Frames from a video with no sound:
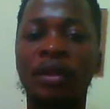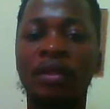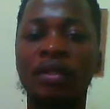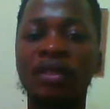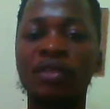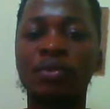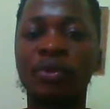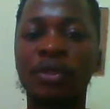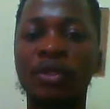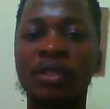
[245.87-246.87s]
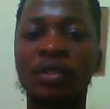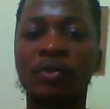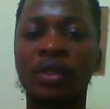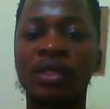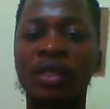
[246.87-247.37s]
these points
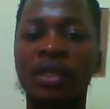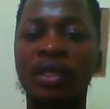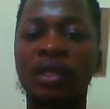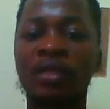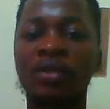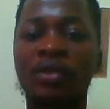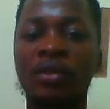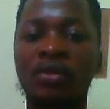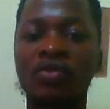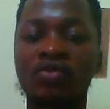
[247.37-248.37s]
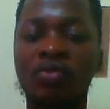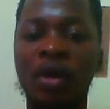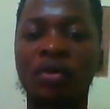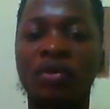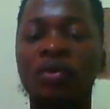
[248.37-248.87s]
were taken in
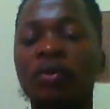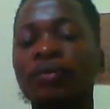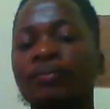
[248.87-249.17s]
Swakopmund.